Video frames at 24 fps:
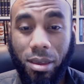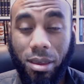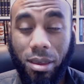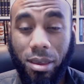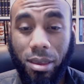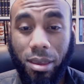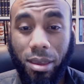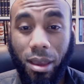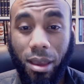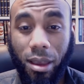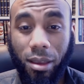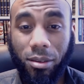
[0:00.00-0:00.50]

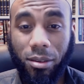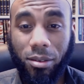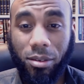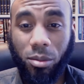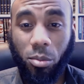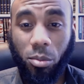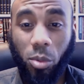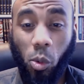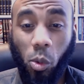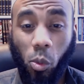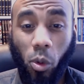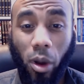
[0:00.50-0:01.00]
Yes,
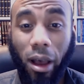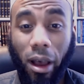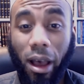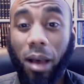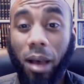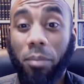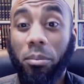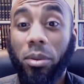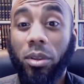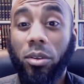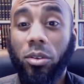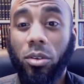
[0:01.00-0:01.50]
but what
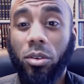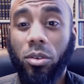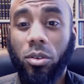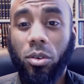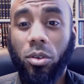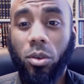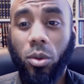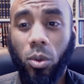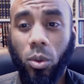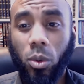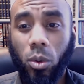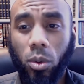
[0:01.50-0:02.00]
happens
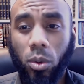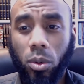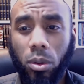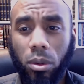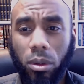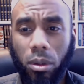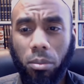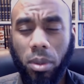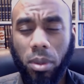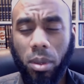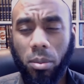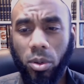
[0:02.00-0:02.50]
to
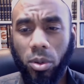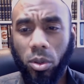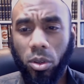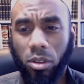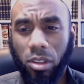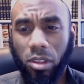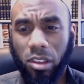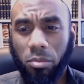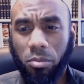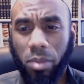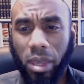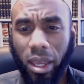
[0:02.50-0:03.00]
the people you
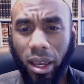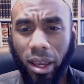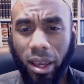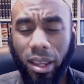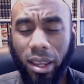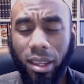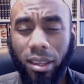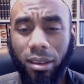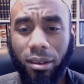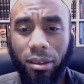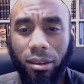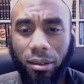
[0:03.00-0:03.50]
leave
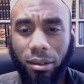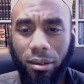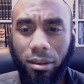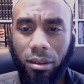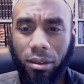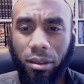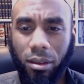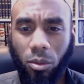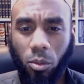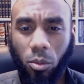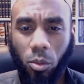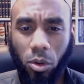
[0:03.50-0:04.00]
behind
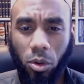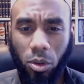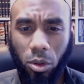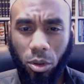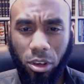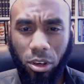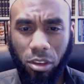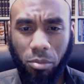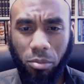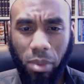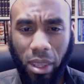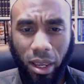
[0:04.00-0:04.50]
and what you
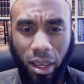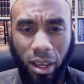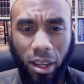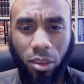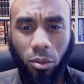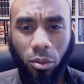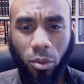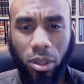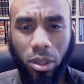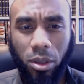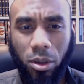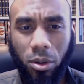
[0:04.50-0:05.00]
leave
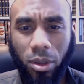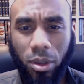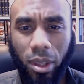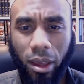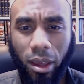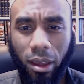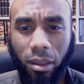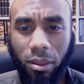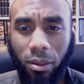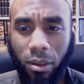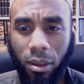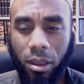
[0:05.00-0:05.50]
behind when you
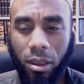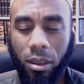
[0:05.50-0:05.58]
die?